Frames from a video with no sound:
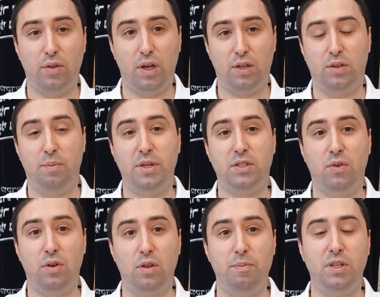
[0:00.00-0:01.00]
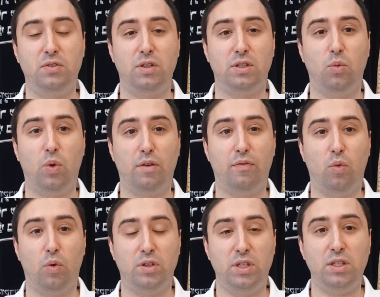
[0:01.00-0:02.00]
it's a mitzvah, the mitzvah is to wear
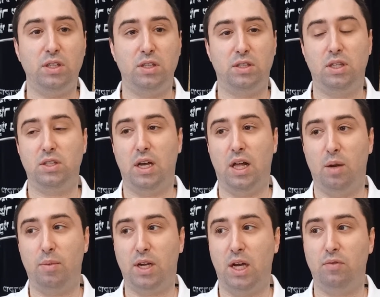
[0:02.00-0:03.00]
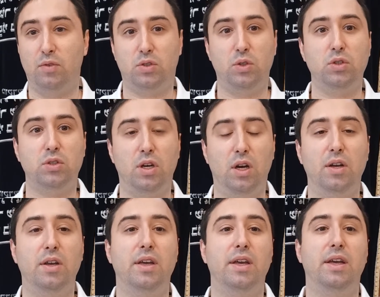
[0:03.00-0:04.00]
4 tzitzis. It says, arba knafos ksusa.
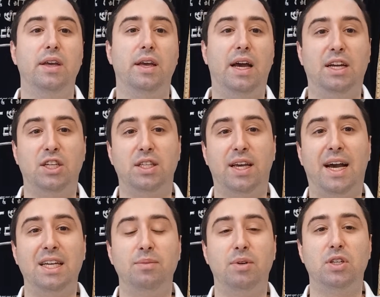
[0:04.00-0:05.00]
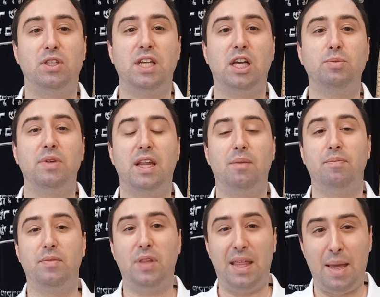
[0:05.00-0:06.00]
Asher Techaseba just tells me that
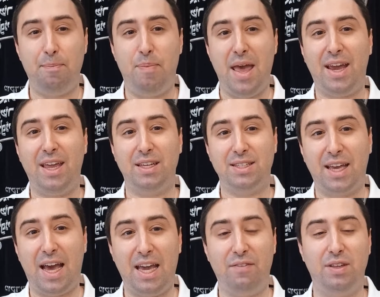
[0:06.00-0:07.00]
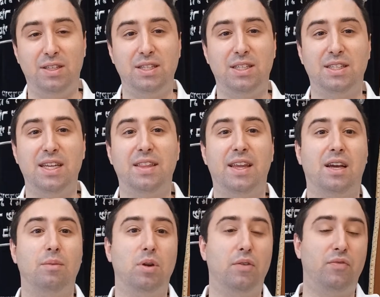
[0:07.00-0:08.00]
beged is chayiv in tzitzis. Not that I
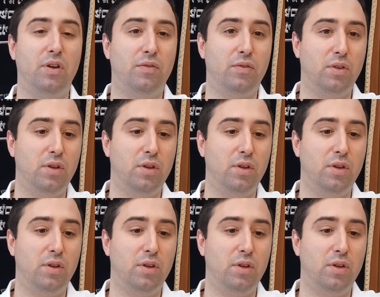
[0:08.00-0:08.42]
could put a fifth